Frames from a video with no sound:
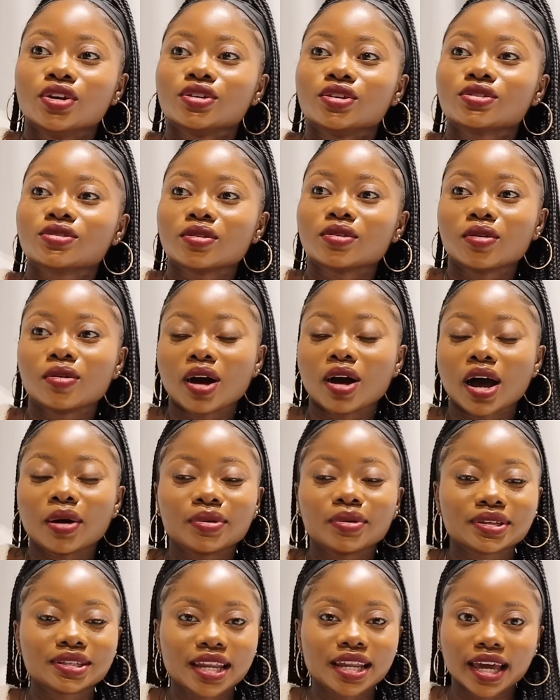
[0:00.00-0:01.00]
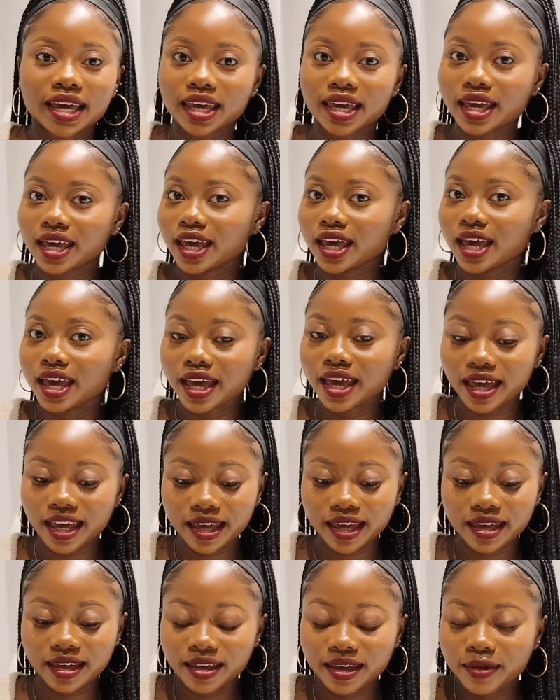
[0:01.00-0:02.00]
so I was like,
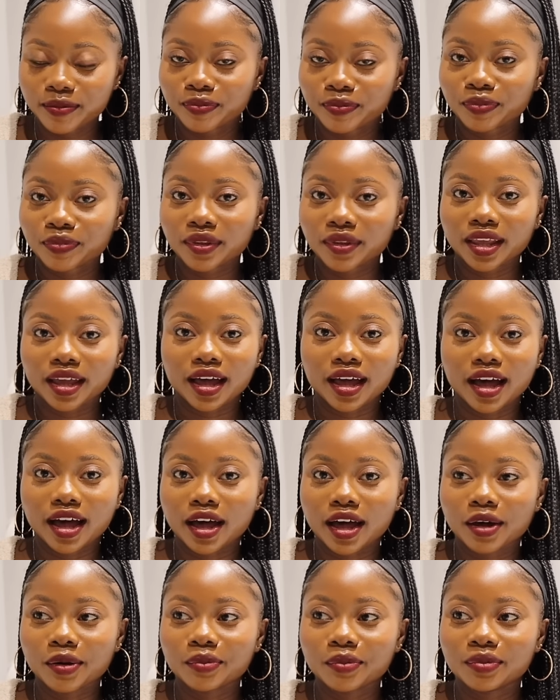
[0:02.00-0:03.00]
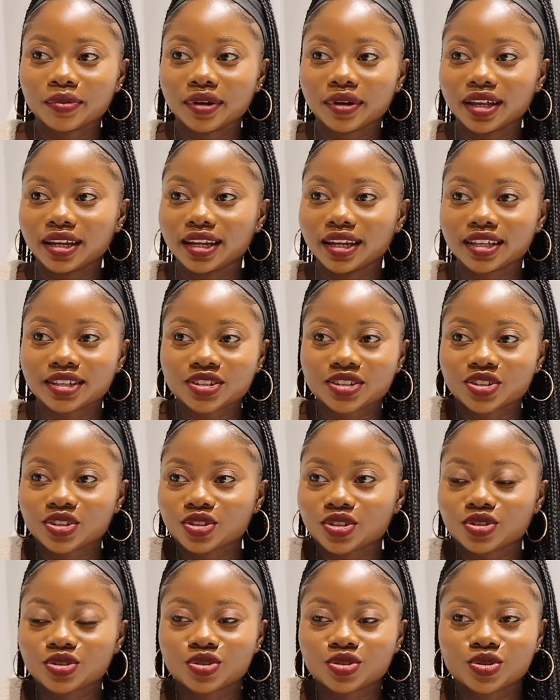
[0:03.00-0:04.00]
hey, let's
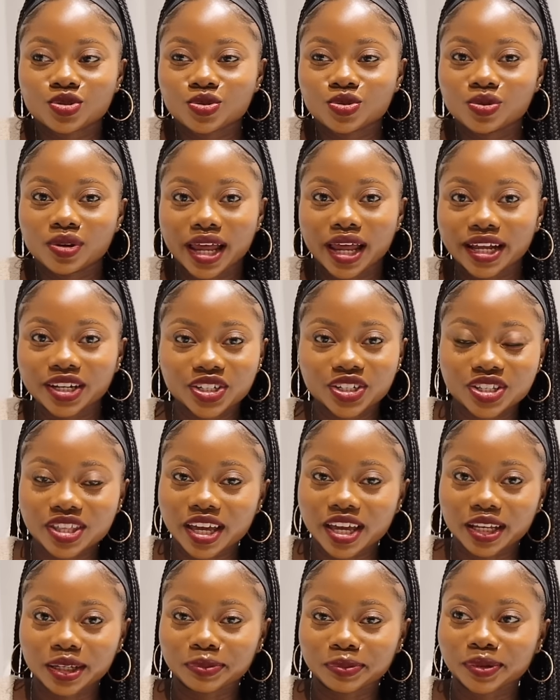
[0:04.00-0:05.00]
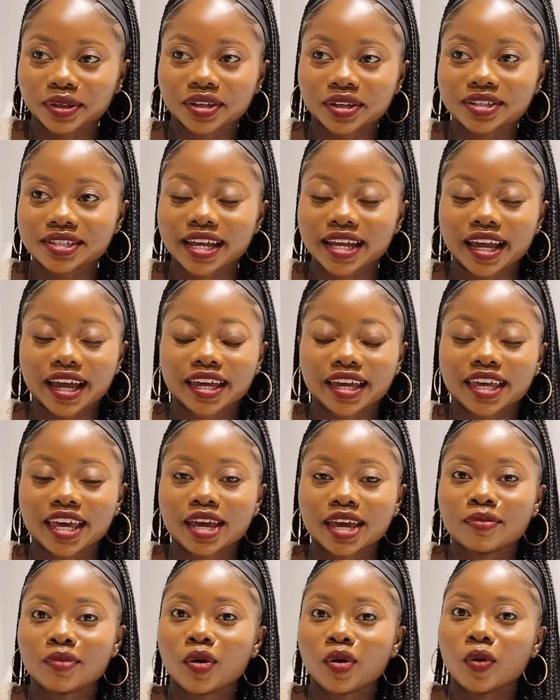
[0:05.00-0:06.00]
just do lunch then, because like, I
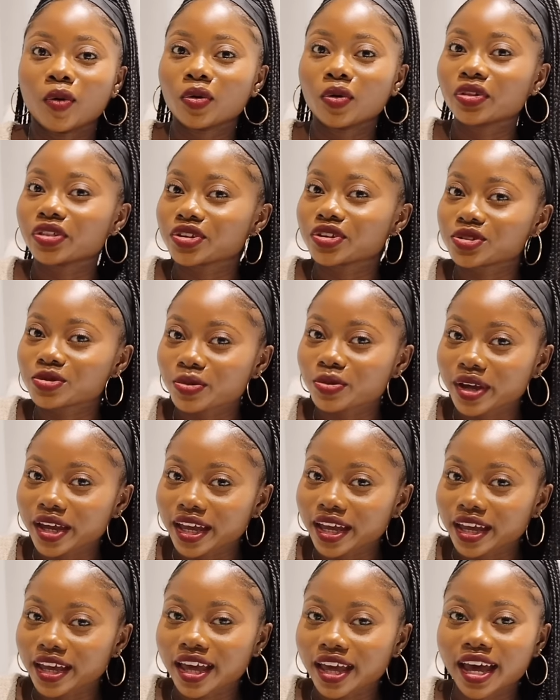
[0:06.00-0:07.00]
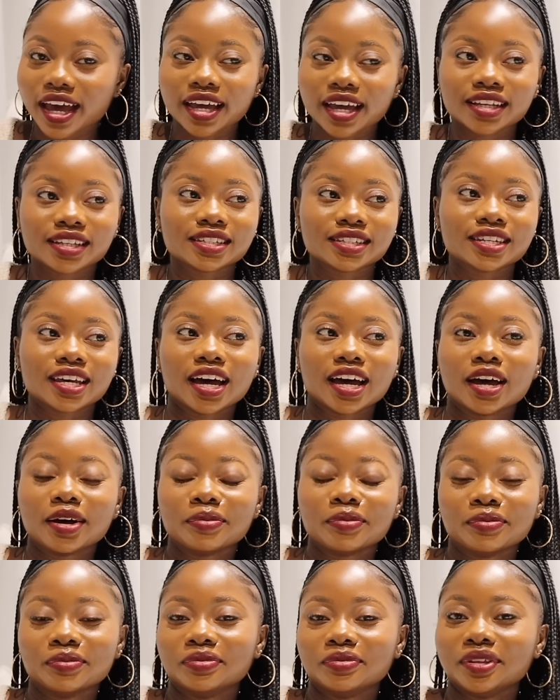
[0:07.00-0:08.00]
came all this way, and
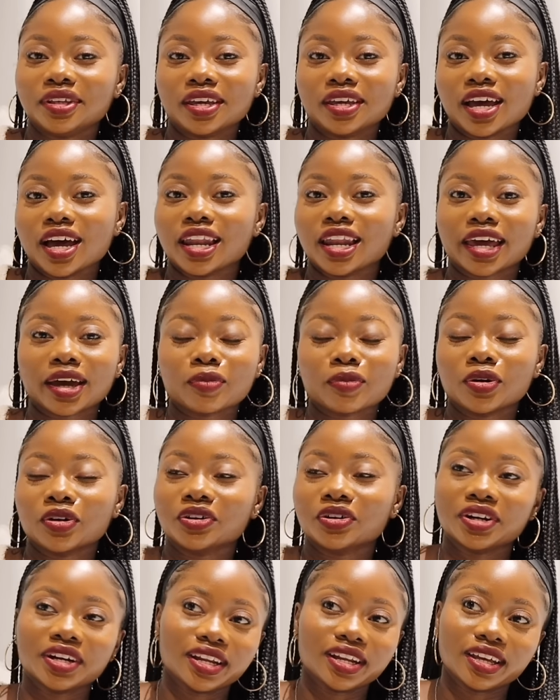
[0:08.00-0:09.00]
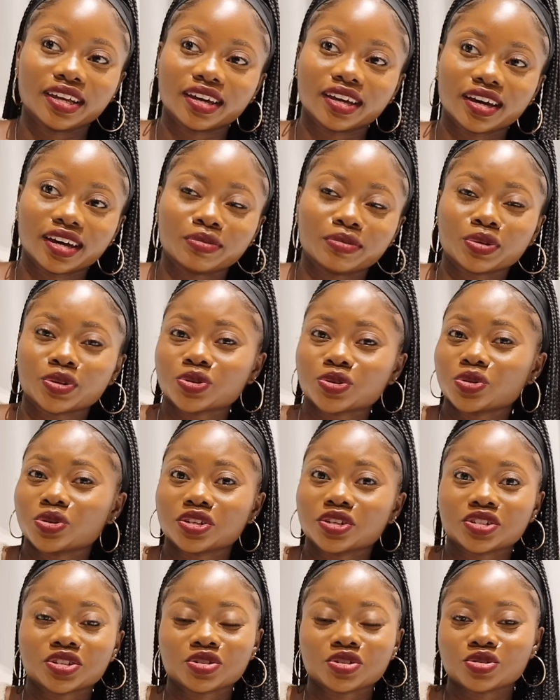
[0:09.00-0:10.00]
yeah, like, we're already here, and Pretoria
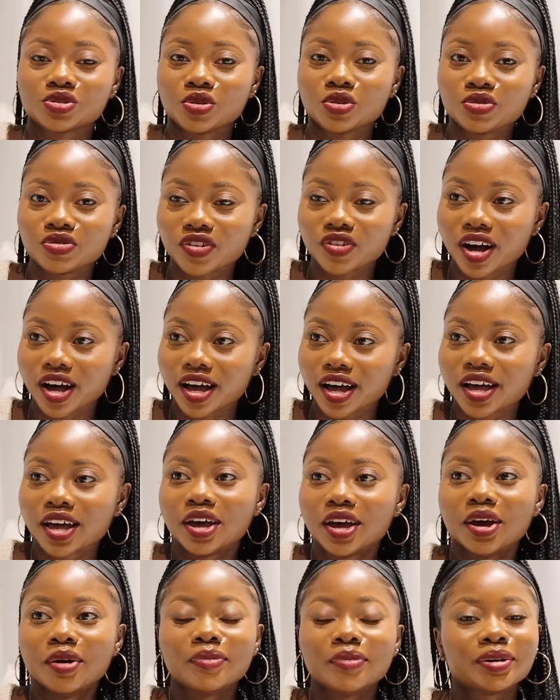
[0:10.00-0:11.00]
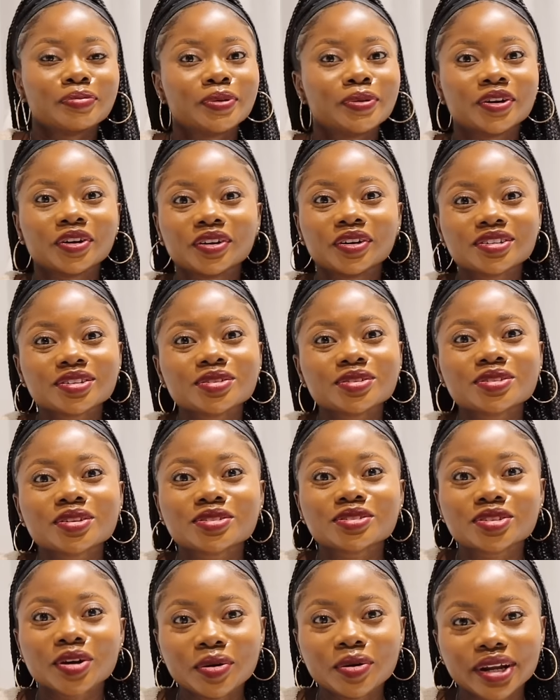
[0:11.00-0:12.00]
is just so far. But Pretoria is also
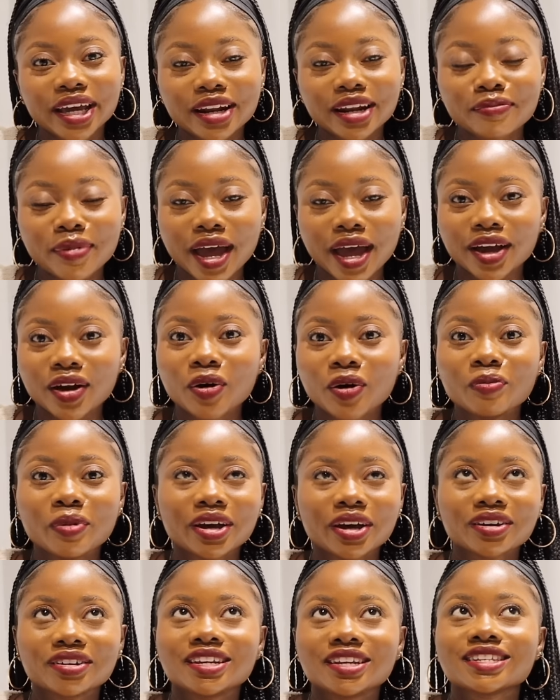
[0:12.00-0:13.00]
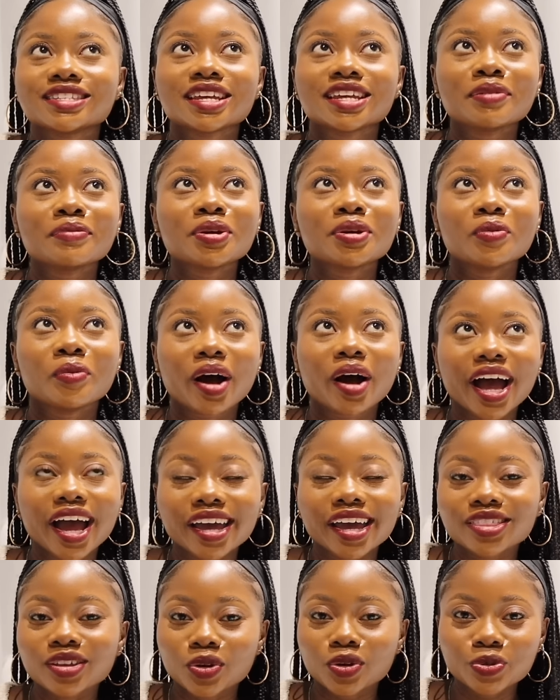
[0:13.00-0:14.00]
so laid back. Oh my goodness, tell me
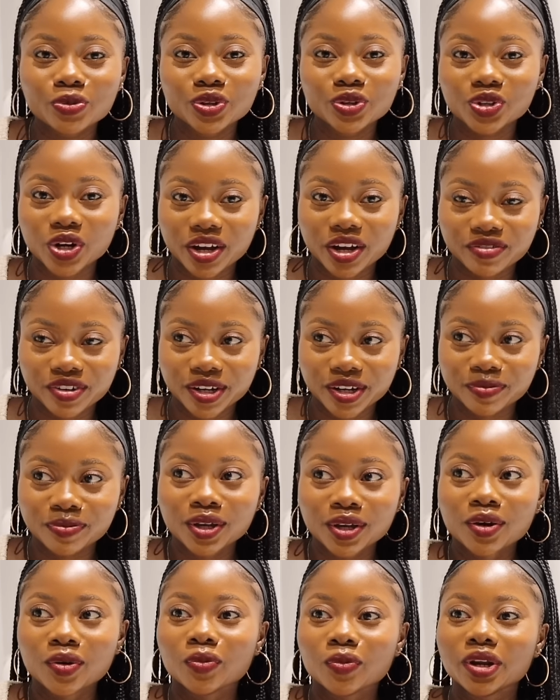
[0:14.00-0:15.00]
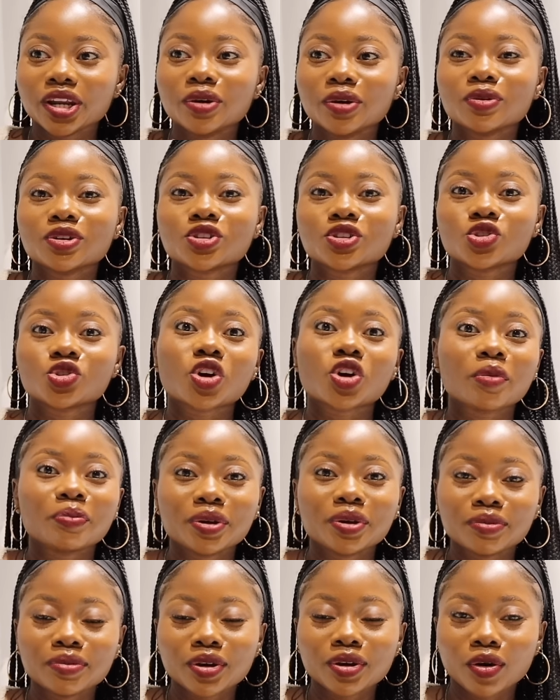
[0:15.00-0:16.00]
why the Uber driver, when he was
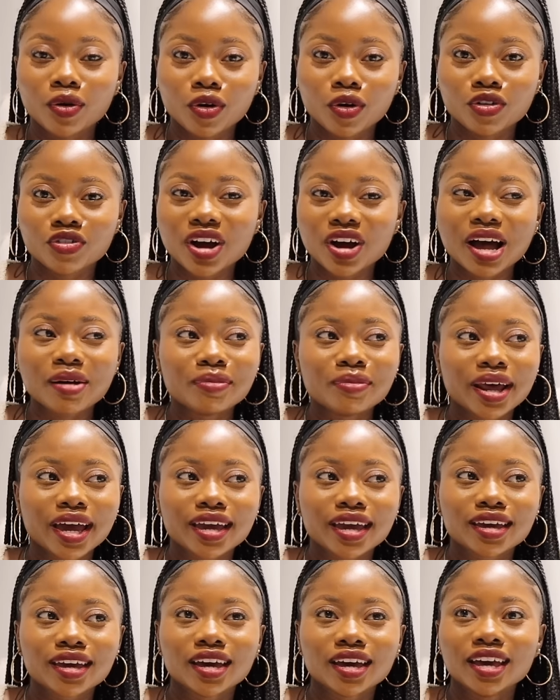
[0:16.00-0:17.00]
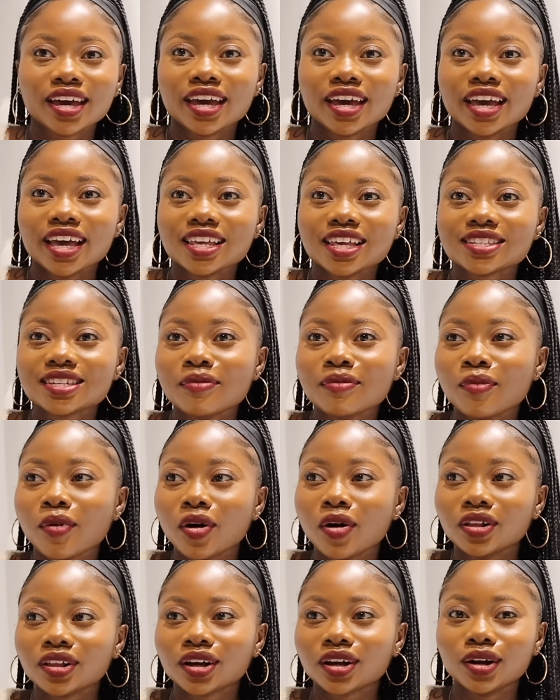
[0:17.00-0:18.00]
dropping me off, I'm like, is the
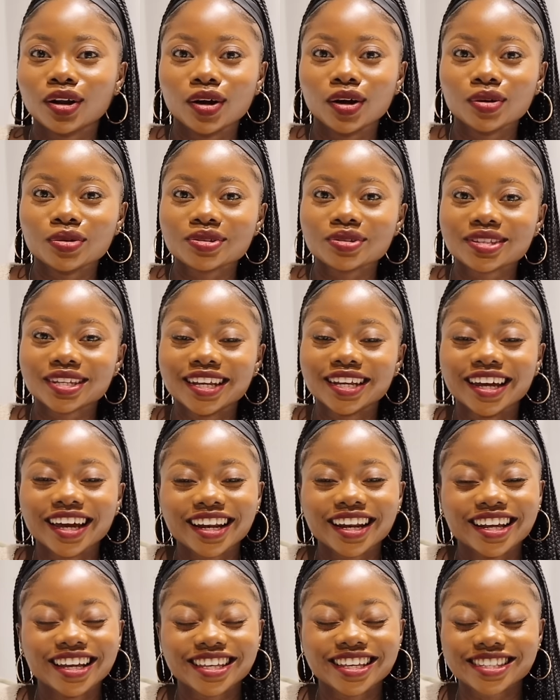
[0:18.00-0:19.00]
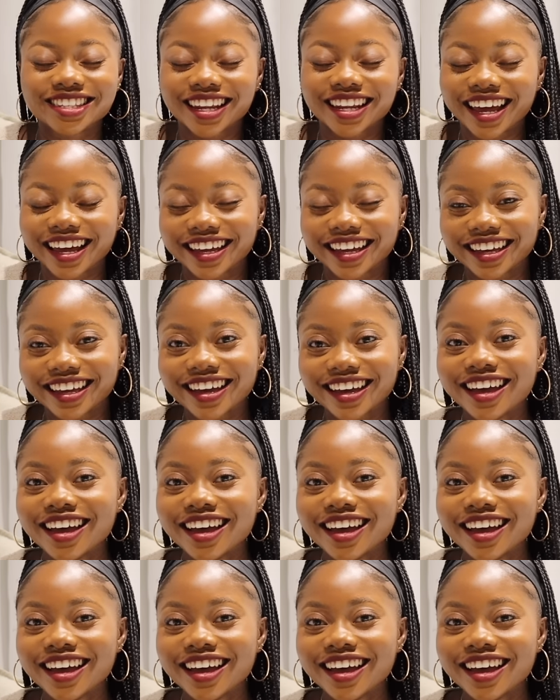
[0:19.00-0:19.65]
mall closed? And he's like,